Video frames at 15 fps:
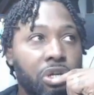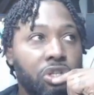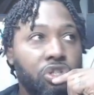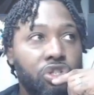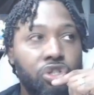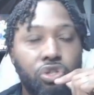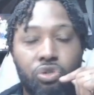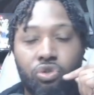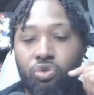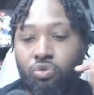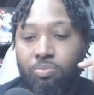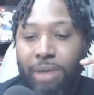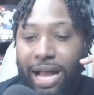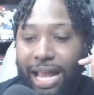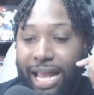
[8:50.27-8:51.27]
to
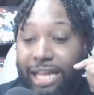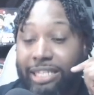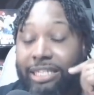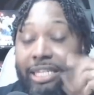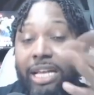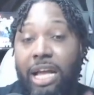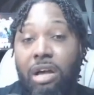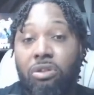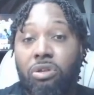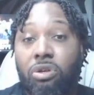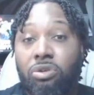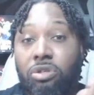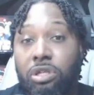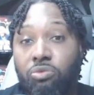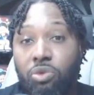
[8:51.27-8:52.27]
my X account.
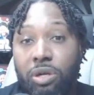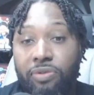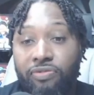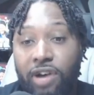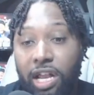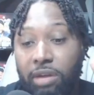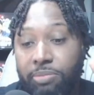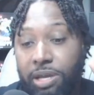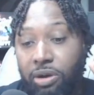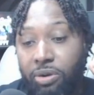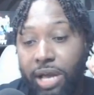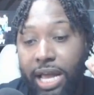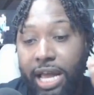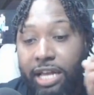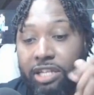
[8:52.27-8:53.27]
Those that want to follow me
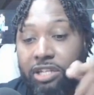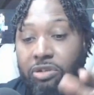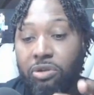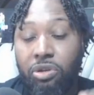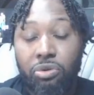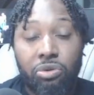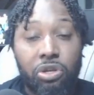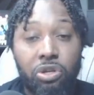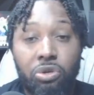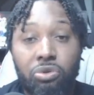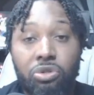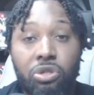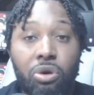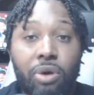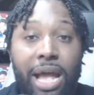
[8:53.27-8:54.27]
on X, you can do
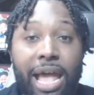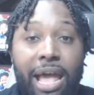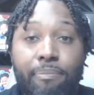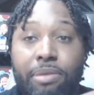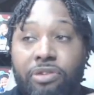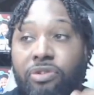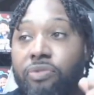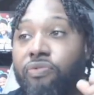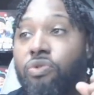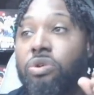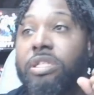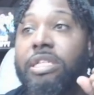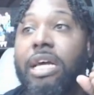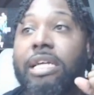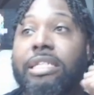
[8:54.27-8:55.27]
so at
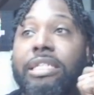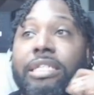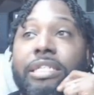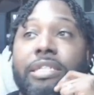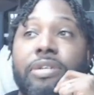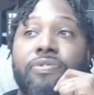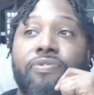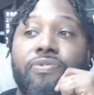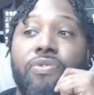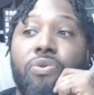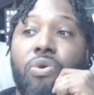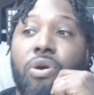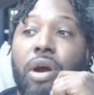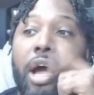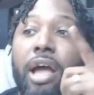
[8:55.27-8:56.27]

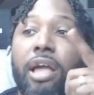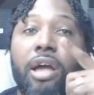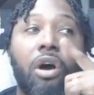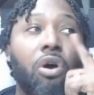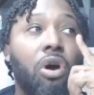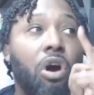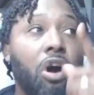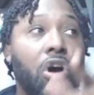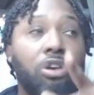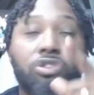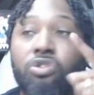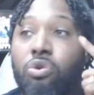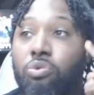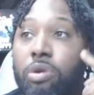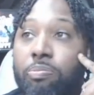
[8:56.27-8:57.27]
mrforesightbs. I
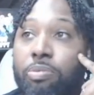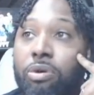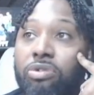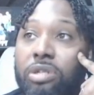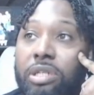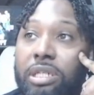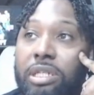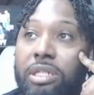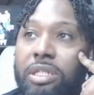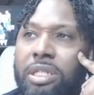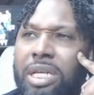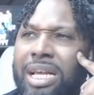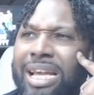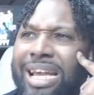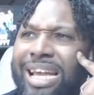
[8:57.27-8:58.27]
also reposted
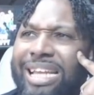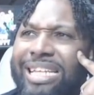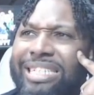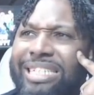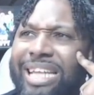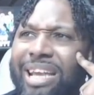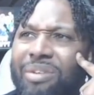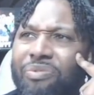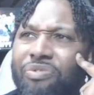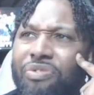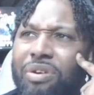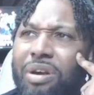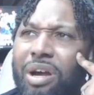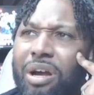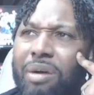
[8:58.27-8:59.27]
this, and this comes
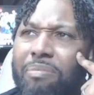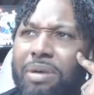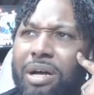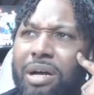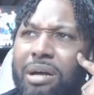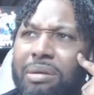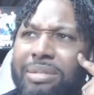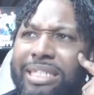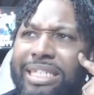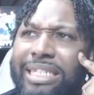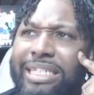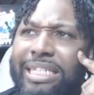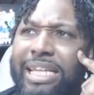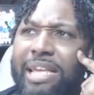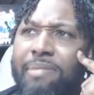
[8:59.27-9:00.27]
from
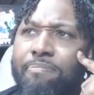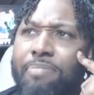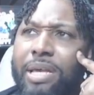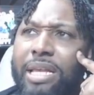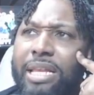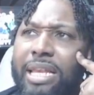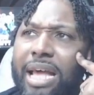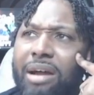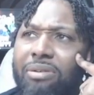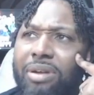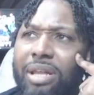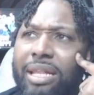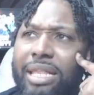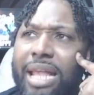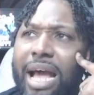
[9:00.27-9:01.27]

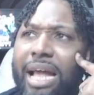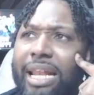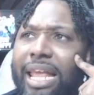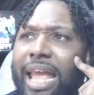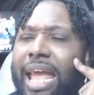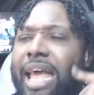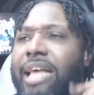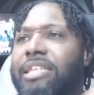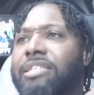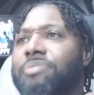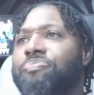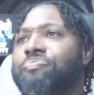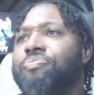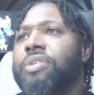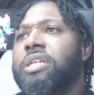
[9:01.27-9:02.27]

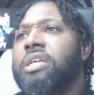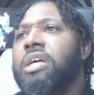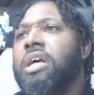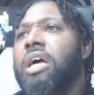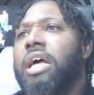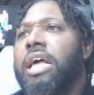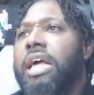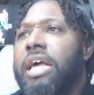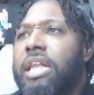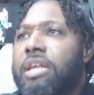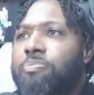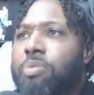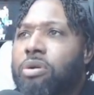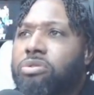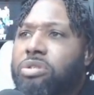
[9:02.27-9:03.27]
16bit.casp. And he
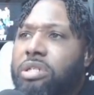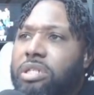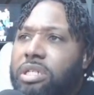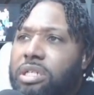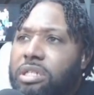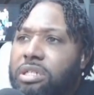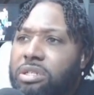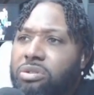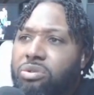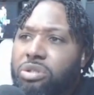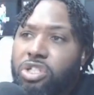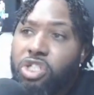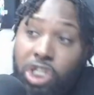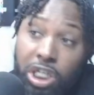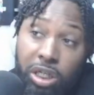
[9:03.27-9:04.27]
posted this, or
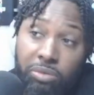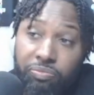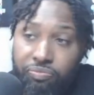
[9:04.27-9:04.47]
she,